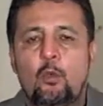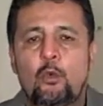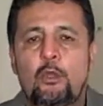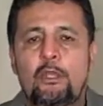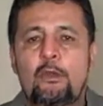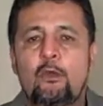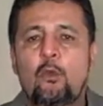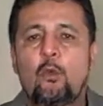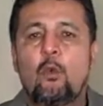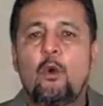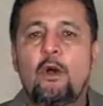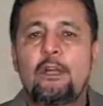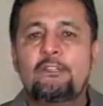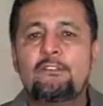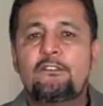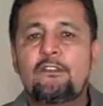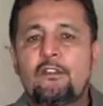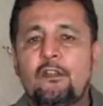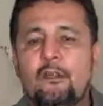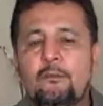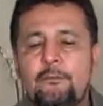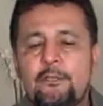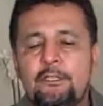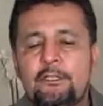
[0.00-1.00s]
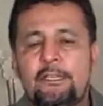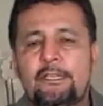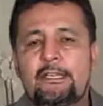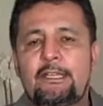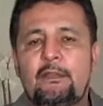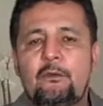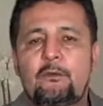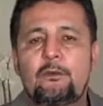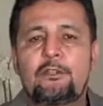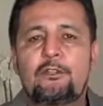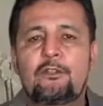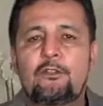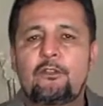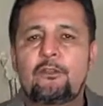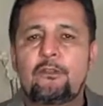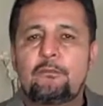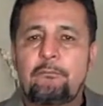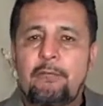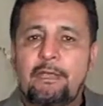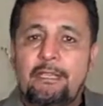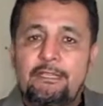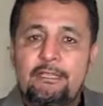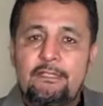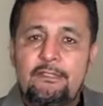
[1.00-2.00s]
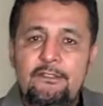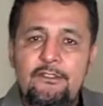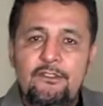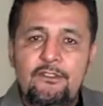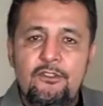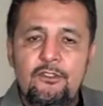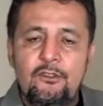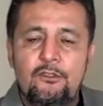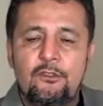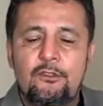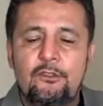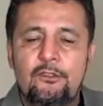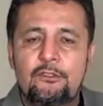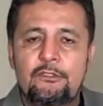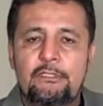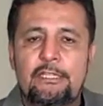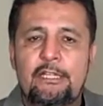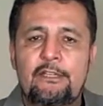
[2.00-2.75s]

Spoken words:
we want to communicate with you and making sure